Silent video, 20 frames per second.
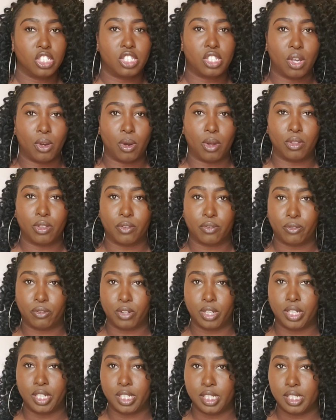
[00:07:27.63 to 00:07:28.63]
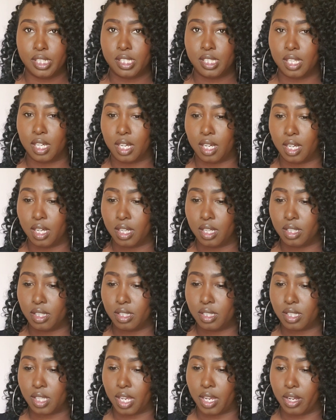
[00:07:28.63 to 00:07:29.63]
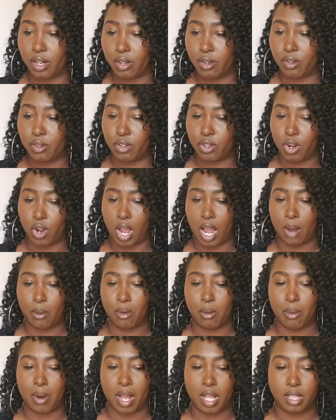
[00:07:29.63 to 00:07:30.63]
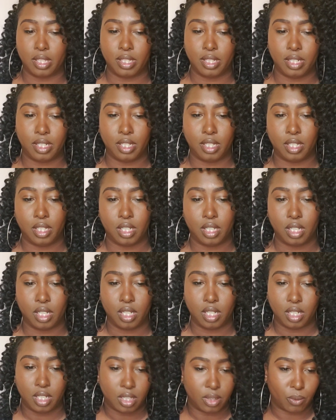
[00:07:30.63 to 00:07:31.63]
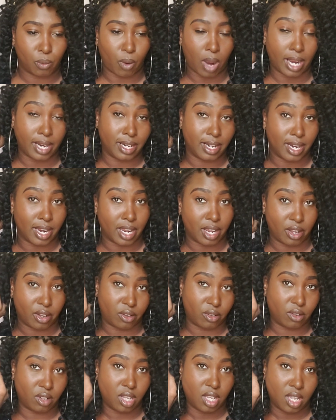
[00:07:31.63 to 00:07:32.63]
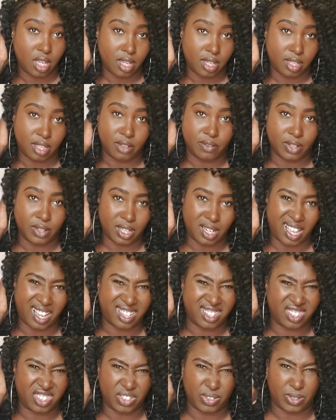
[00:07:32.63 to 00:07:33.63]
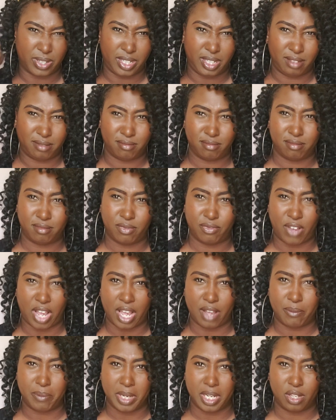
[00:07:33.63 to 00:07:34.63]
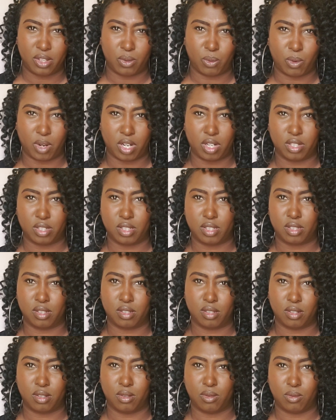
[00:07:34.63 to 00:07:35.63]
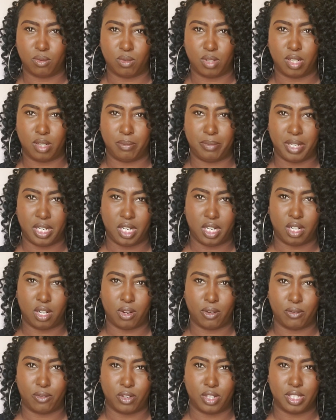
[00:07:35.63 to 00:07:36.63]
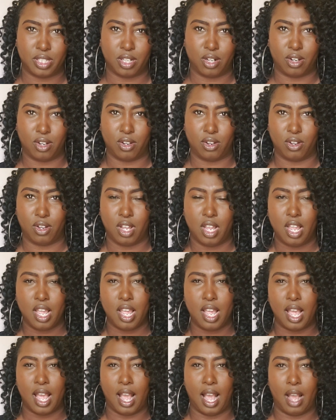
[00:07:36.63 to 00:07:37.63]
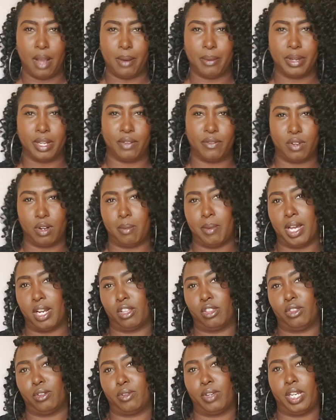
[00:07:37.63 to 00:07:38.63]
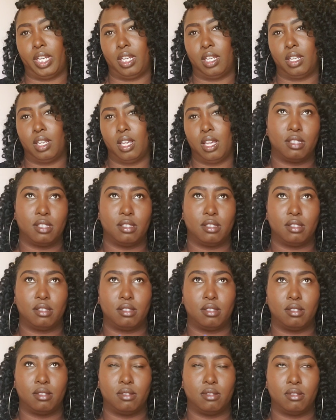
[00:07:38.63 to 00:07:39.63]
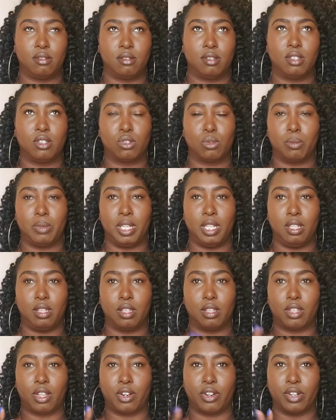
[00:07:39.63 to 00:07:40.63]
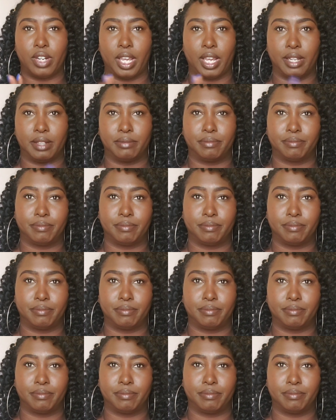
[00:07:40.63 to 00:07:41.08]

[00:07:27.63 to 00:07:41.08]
So on the frizz scale, you know, I would probably right now give it like a 3. 5 being the worst, 1 being no frizz at all. I would give it about a 3. But this will be the 3rd day.